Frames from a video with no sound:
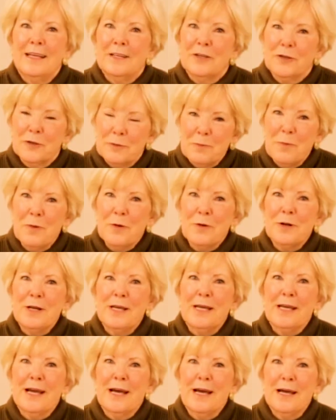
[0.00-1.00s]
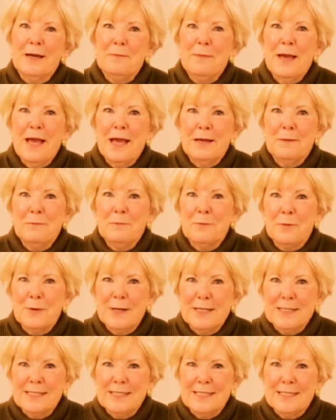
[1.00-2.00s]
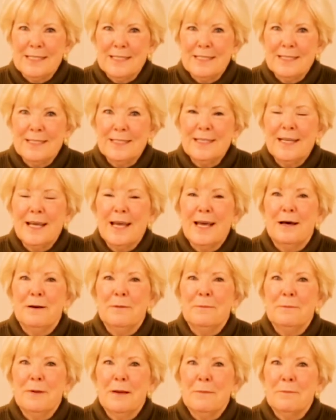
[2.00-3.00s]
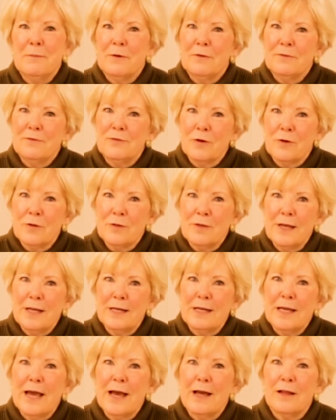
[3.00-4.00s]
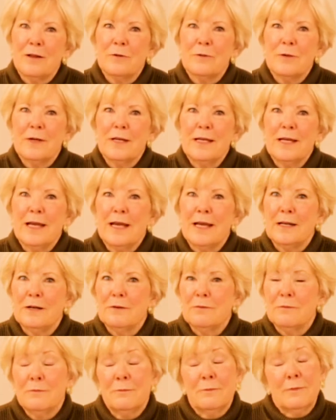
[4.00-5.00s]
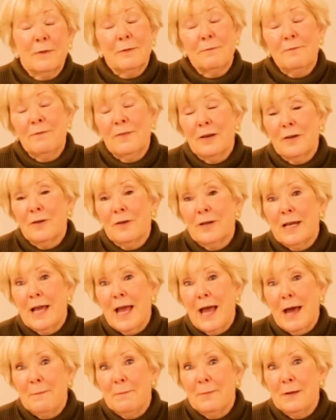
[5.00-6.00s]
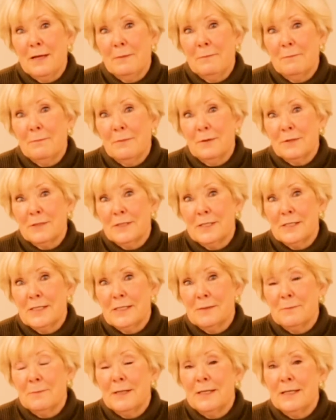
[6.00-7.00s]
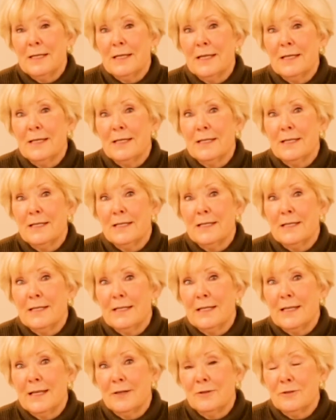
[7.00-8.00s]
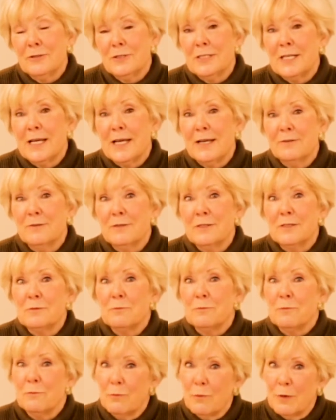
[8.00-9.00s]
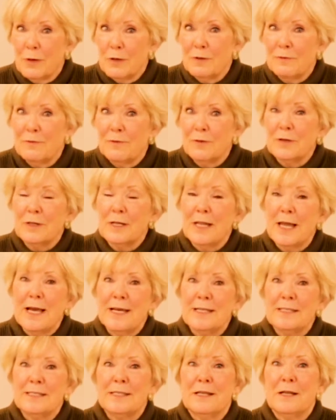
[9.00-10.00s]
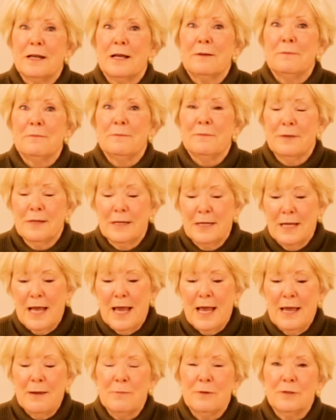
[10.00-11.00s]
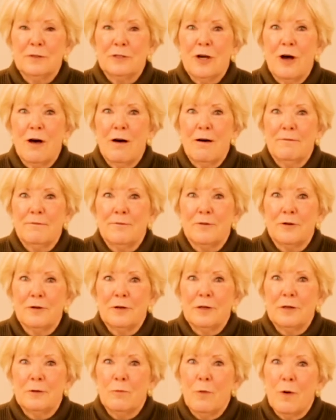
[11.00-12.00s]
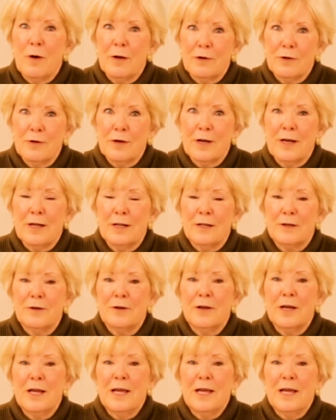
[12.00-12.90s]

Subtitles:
Good morning. I'm Ann Preston, a member of North End Gallery and a very happy participant in Leonardtown's wonderful class that I'm able to offer in watercolor.